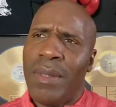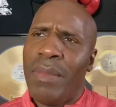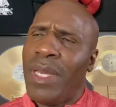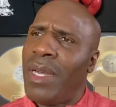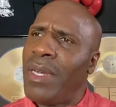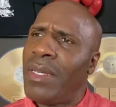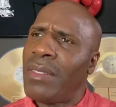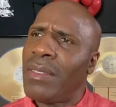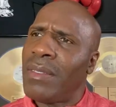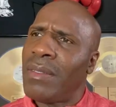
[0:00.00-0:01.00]

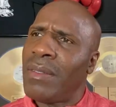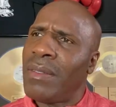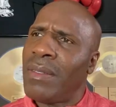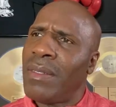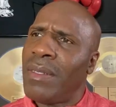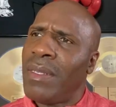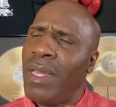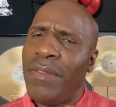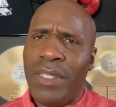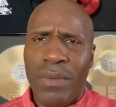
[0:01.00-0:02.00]
Because
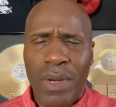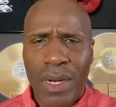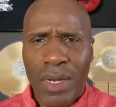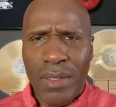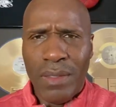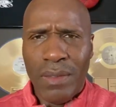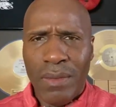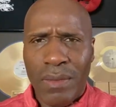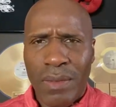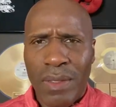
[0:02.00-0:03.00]
if she was,
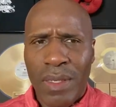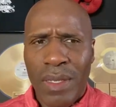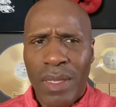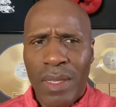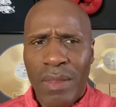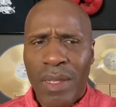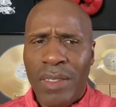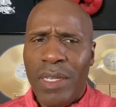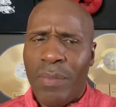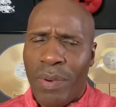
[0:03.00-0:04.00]
then
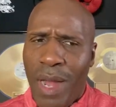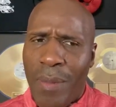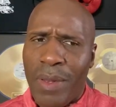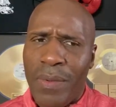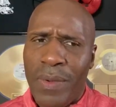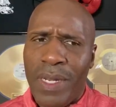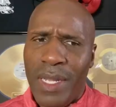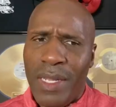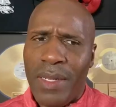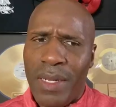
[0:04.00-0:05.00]
she probably would
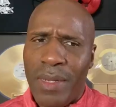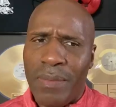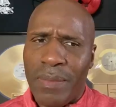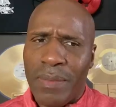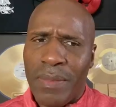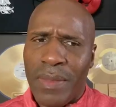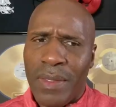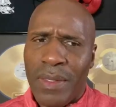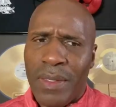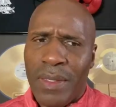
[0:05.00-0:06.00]
have ended up
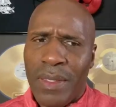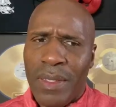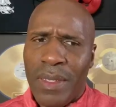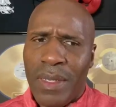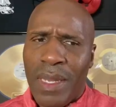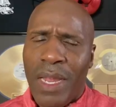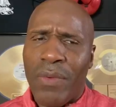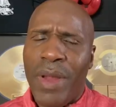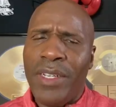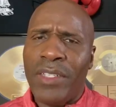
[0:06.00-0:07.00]
like
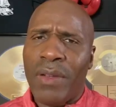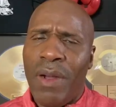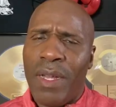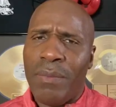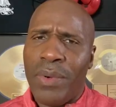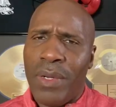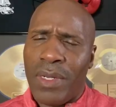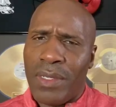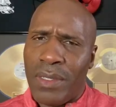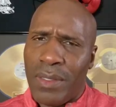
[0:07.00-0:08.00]
Rayshard
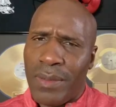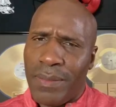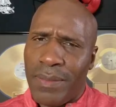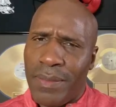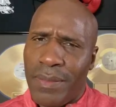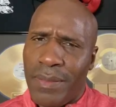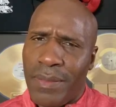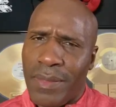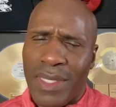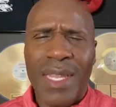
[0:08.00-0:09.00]
Brooks.
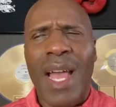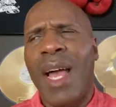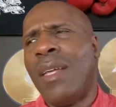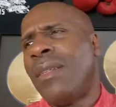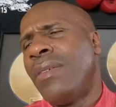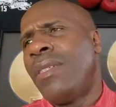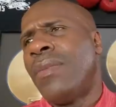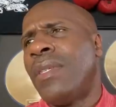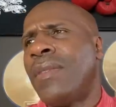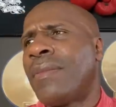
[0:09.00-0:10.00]
Nah, no, she
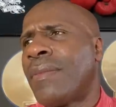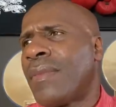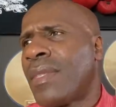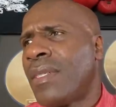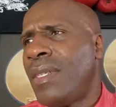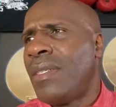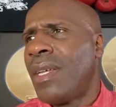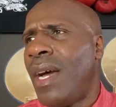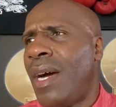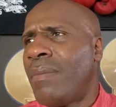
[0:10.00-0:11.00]
wouldn't. She's a
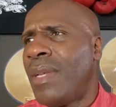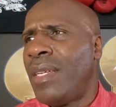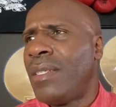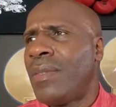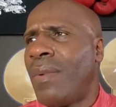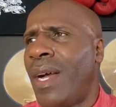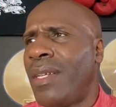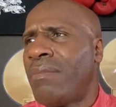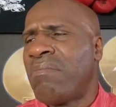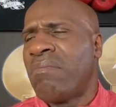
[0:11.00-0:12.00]
cop and she's
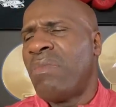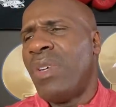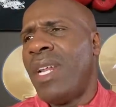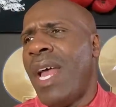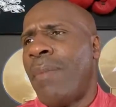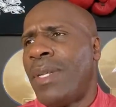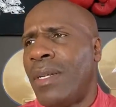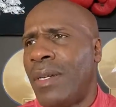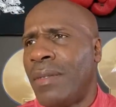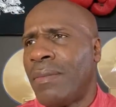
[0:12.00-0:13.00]
white wouldn't have happened
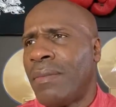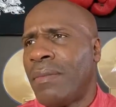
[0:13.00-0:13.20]
to her.